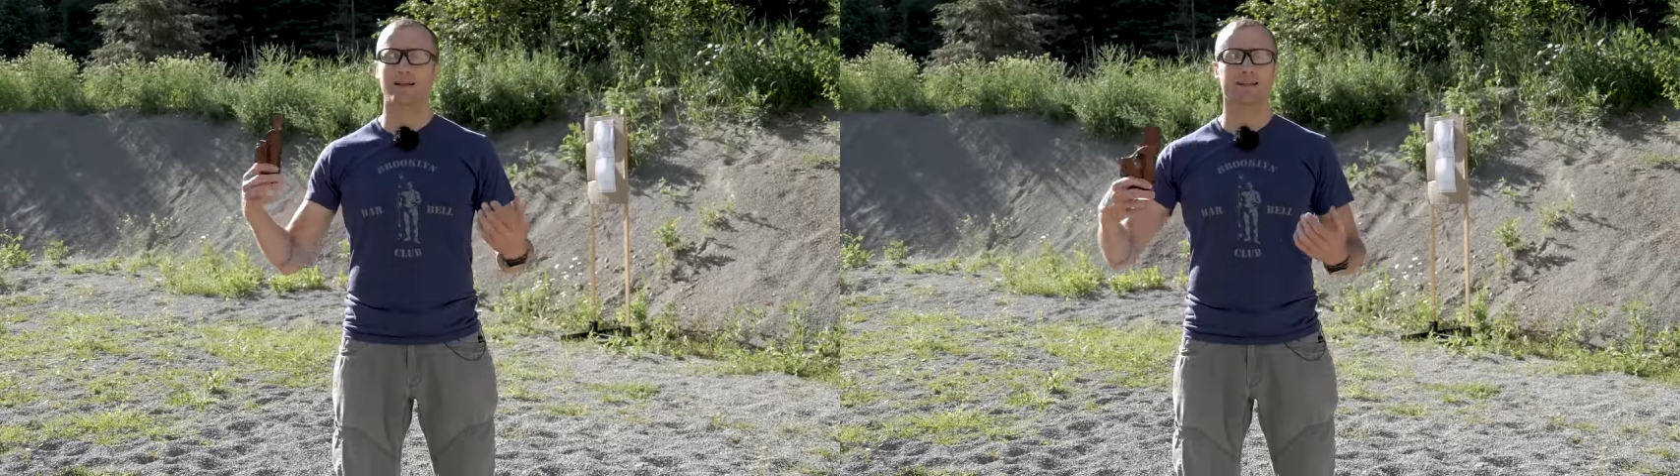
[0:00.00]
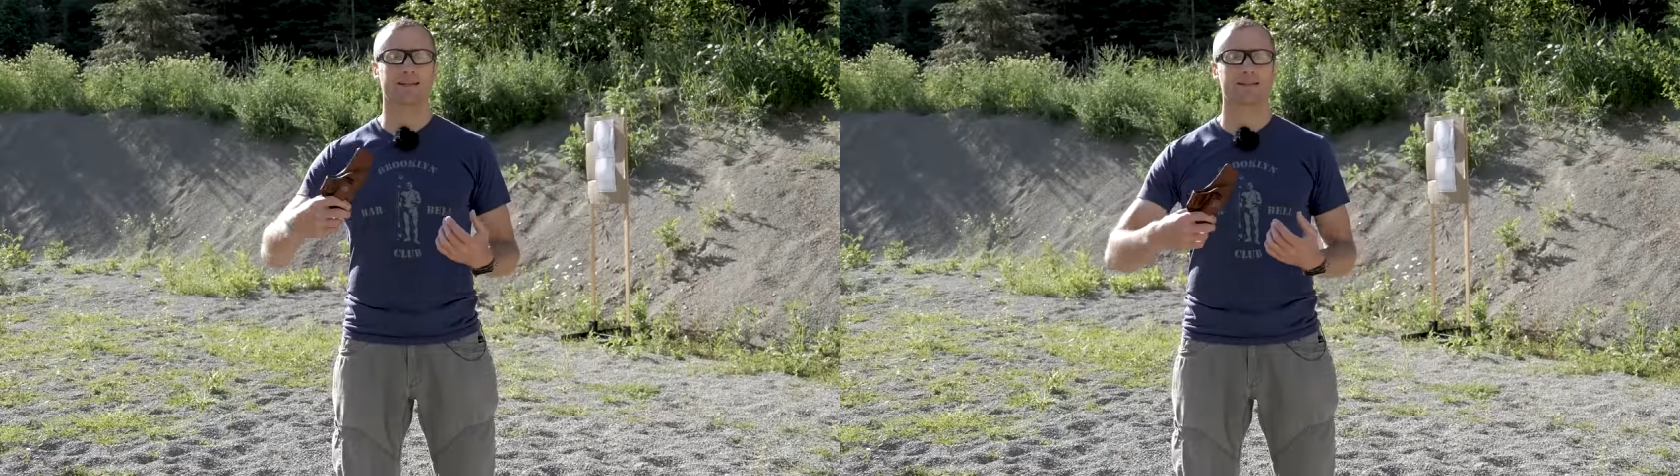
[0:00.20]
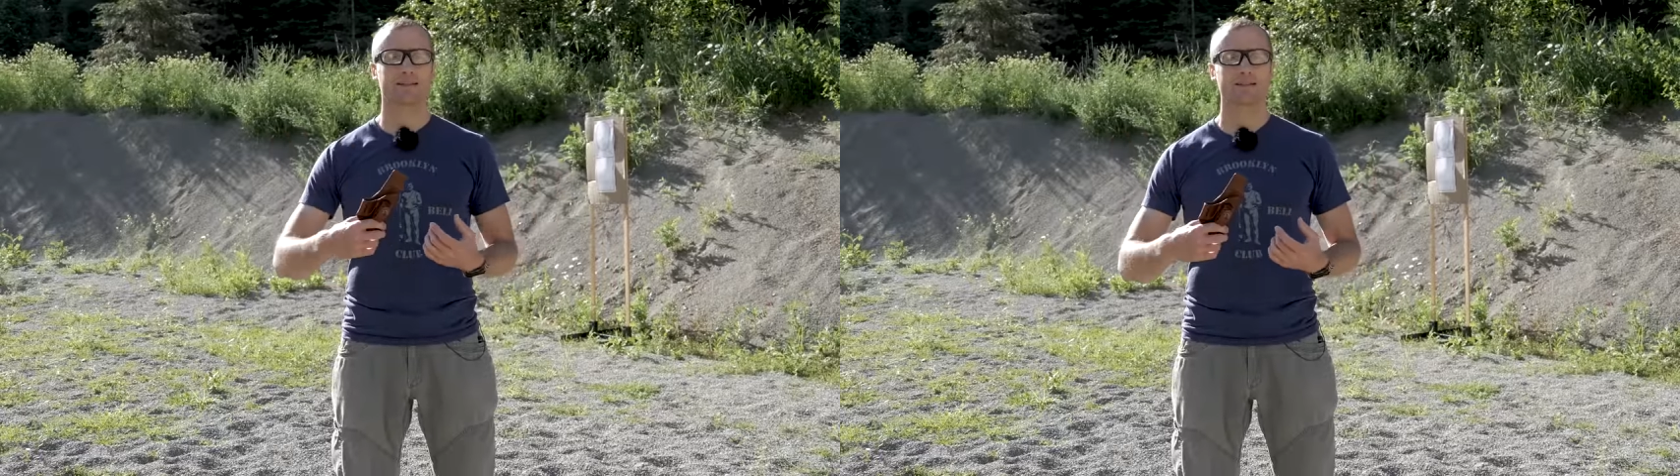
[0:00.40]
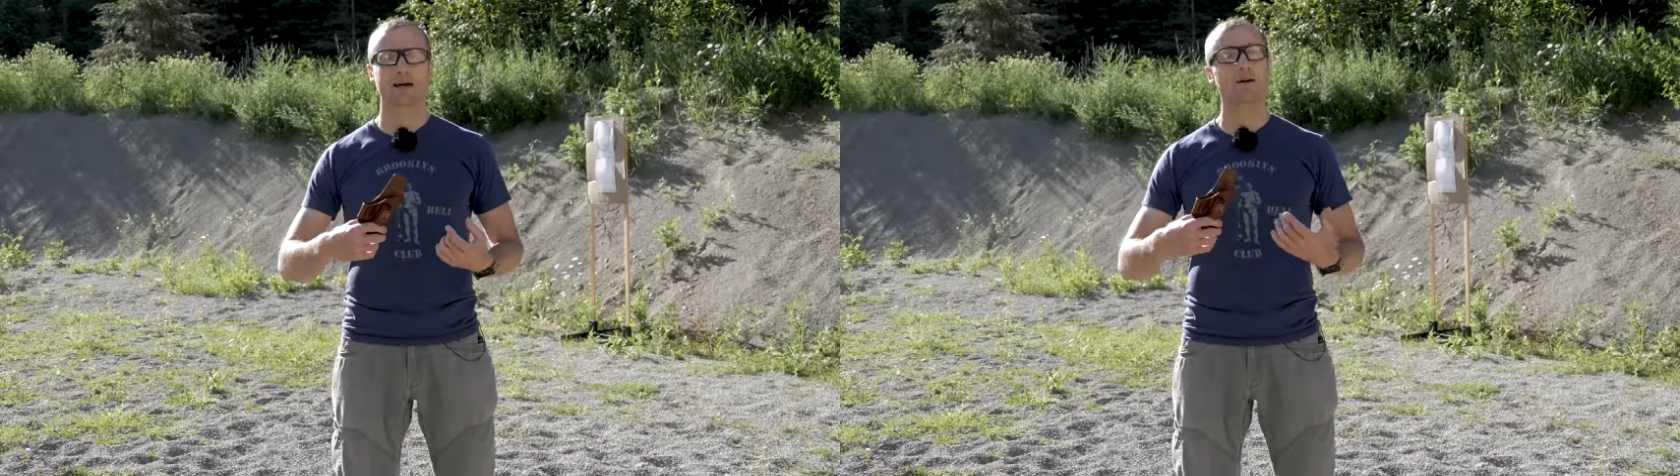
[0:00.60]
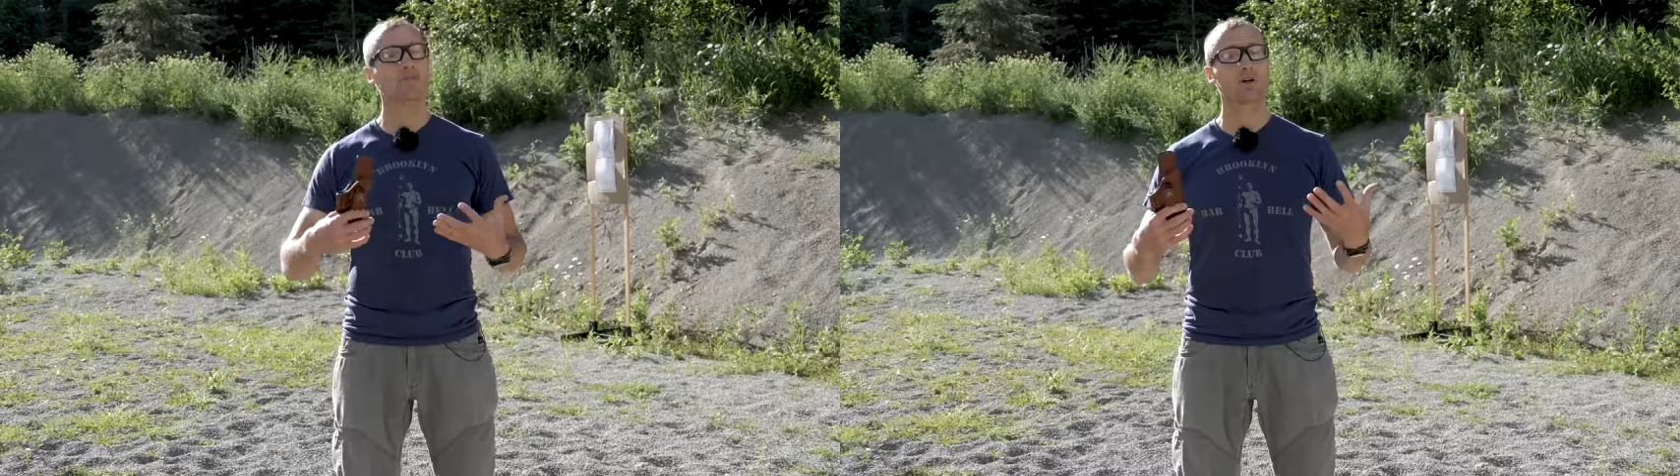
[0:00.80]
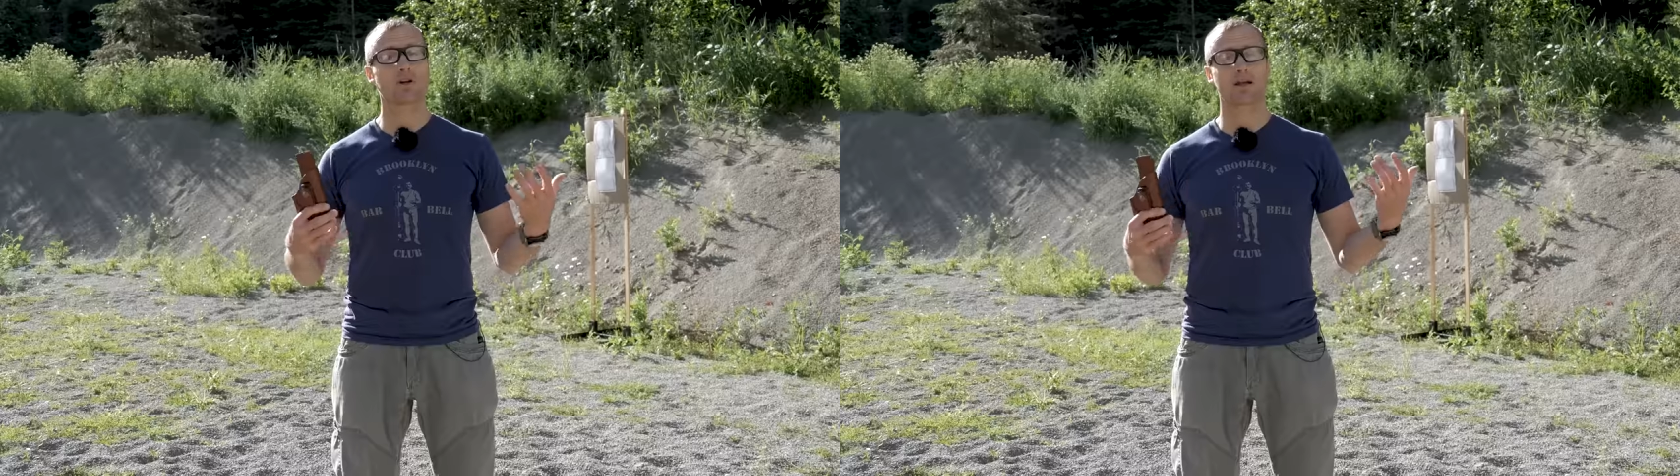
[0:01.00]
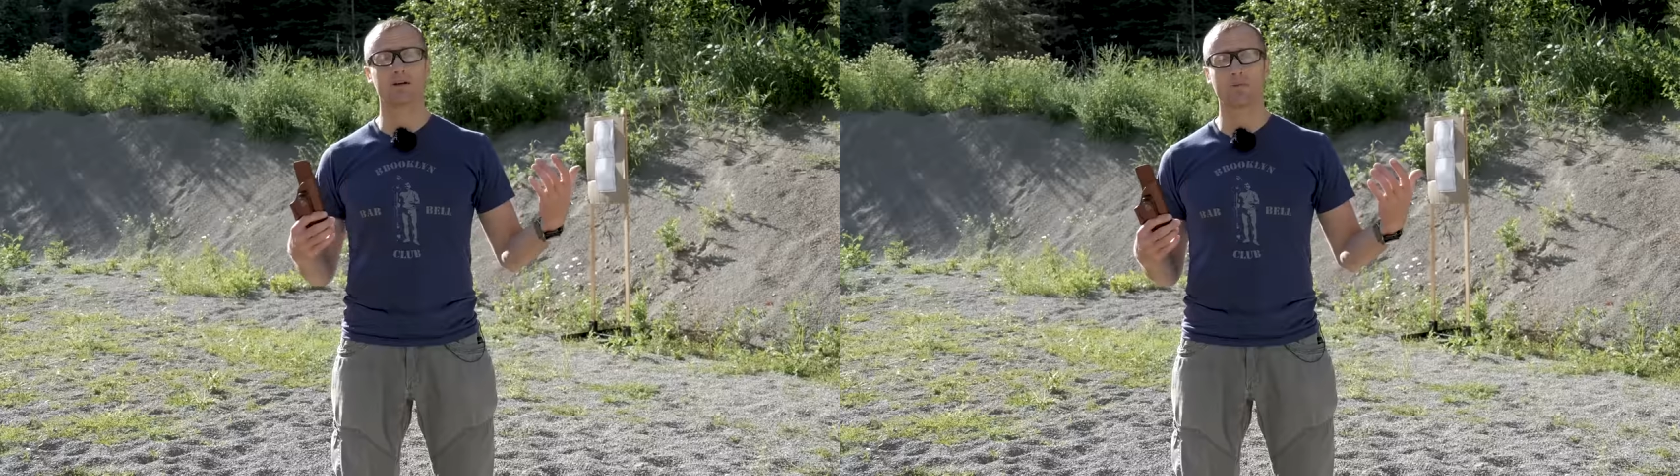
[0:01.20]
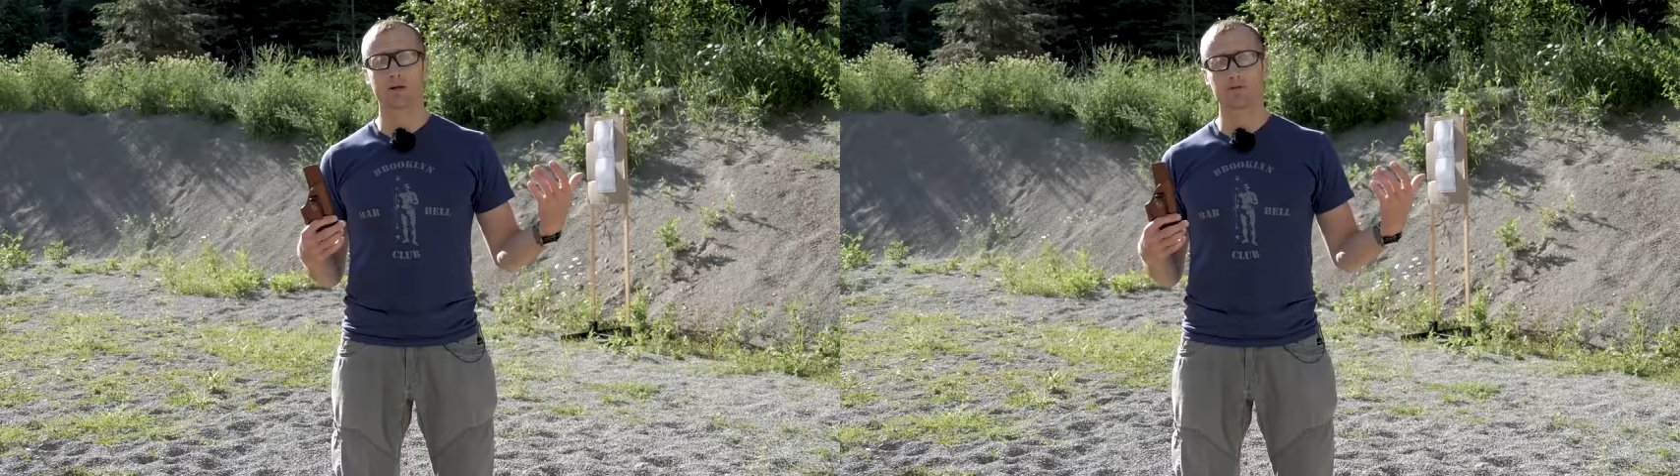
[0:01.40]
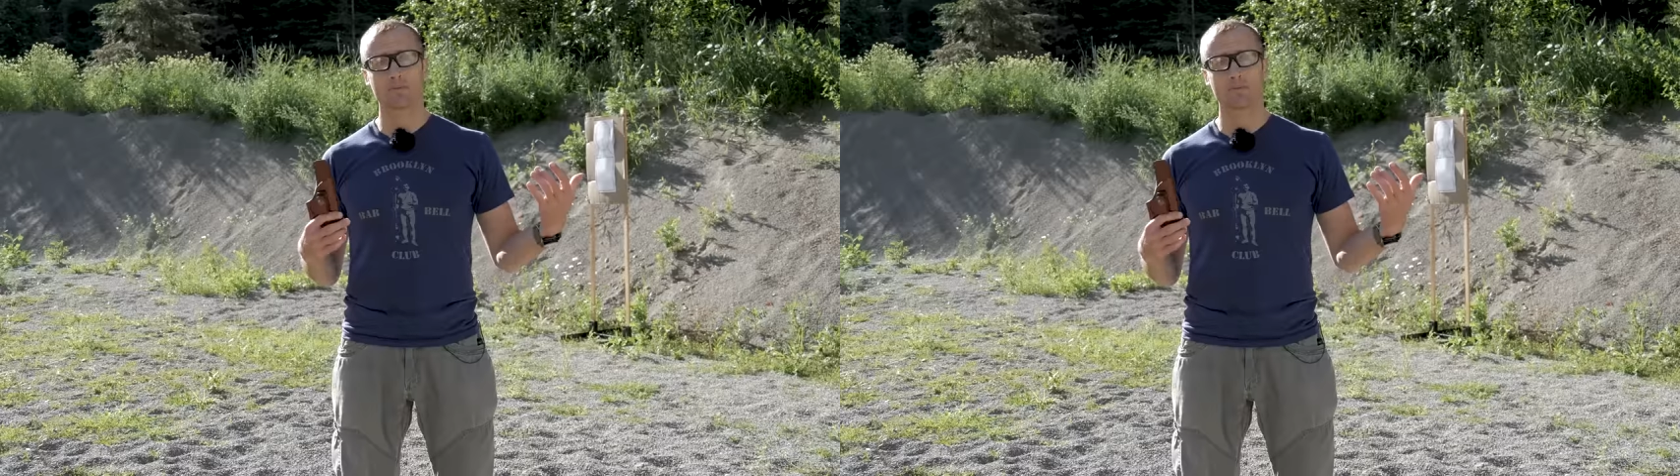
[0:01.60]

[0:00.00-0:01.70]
You get the stuff, go down to your mom's